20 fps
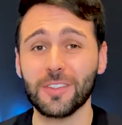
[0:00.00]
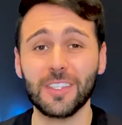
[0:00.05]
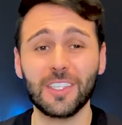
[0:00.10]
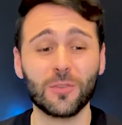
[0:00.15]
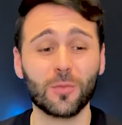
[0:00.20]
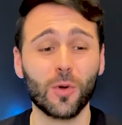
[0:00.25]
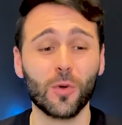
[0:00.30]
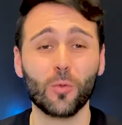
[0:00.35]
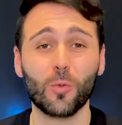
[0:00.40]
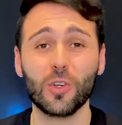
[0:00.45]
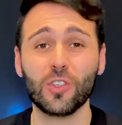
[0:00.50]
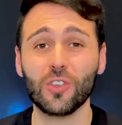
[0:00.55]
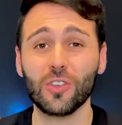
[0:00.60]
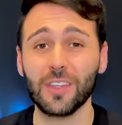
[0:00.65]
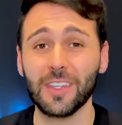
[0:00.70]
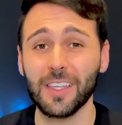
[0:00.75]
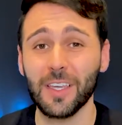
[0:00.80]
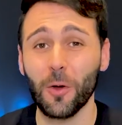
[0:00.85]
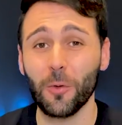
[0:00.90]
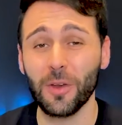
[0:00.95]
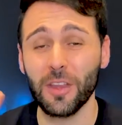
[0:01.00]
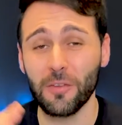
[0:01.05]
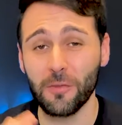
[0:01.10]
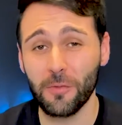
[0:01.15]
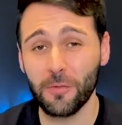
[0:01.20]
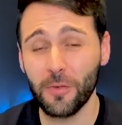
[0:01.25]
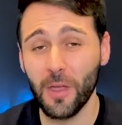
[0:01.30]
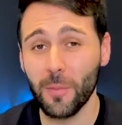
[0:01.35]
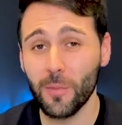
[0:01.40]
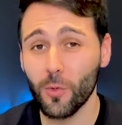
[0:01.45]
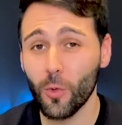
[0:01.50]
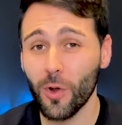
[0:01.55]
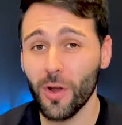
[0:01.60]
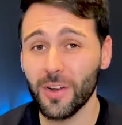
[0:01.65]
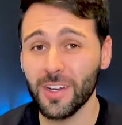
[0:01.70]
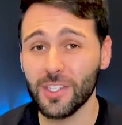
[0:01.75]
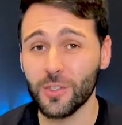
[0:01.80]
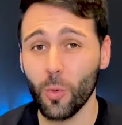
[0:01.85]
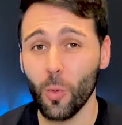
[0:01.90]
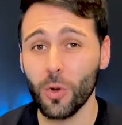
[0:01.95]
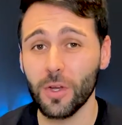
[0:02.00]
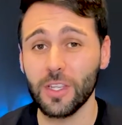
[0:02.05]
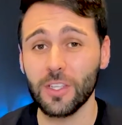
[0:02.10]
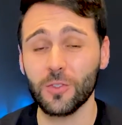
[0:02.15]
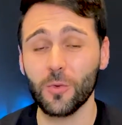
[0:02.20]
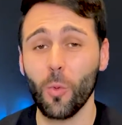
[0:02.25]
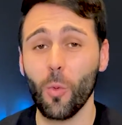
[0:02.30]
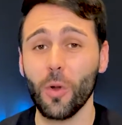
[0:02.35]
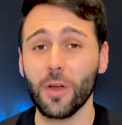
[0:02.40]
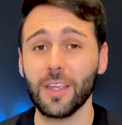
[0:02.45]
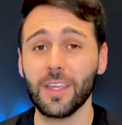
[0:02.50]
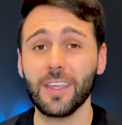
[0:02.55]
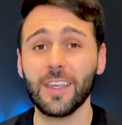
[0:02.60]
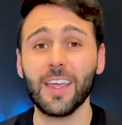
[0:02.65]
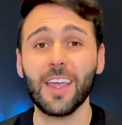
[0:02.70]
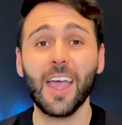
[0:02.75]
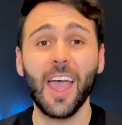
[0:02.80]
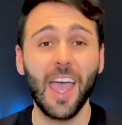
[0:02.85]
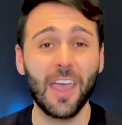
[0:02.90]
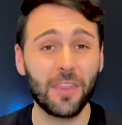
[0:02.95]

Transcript: These were originally out in February 2020,